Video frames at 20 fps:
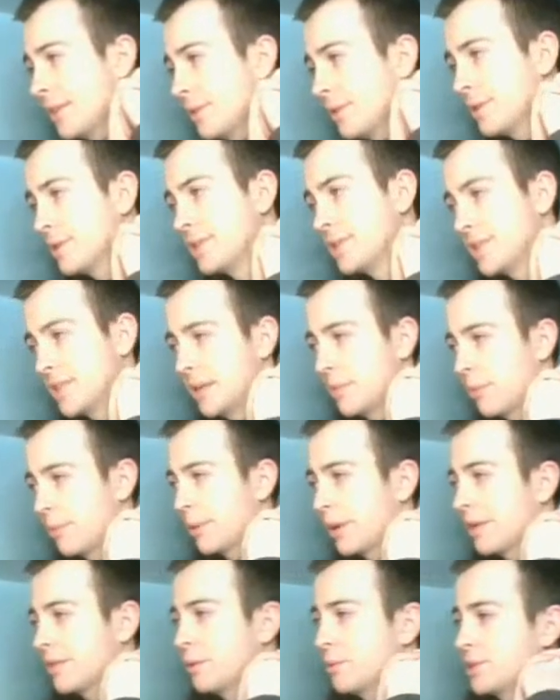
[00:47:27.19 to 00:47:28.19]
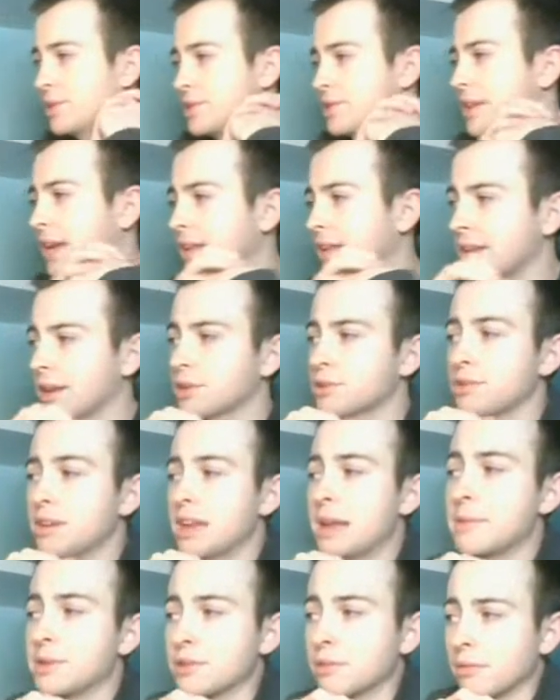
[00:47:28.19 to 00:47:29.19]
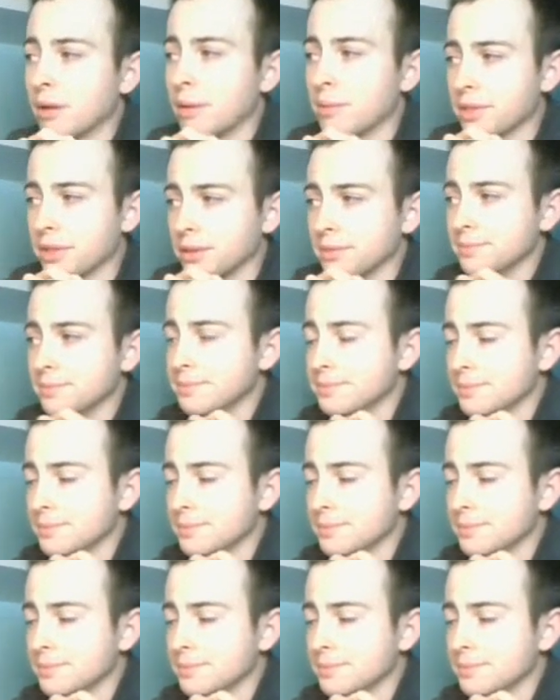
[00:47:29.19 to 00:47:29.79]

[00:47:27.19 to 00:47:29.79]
Lucas is the type of player that will just take the extra damage and run with it.